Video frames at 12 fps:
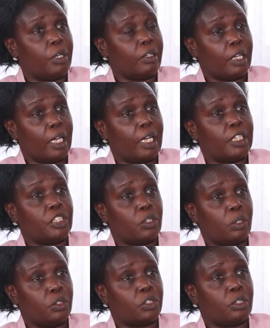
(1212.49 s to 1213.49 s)
being the energy
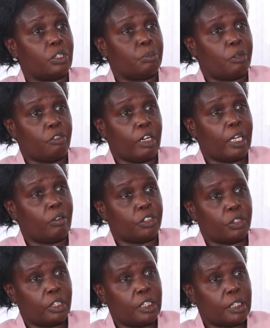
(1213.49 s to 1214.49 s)
solutions provider
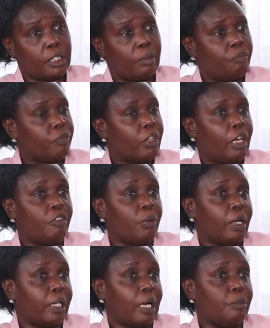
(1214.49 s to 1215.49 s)
of choice,
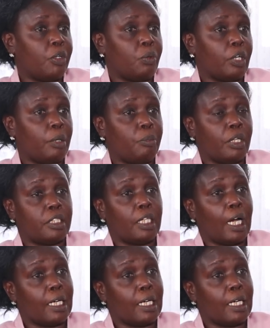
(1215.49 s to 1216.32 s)
everyone coming to KPLC.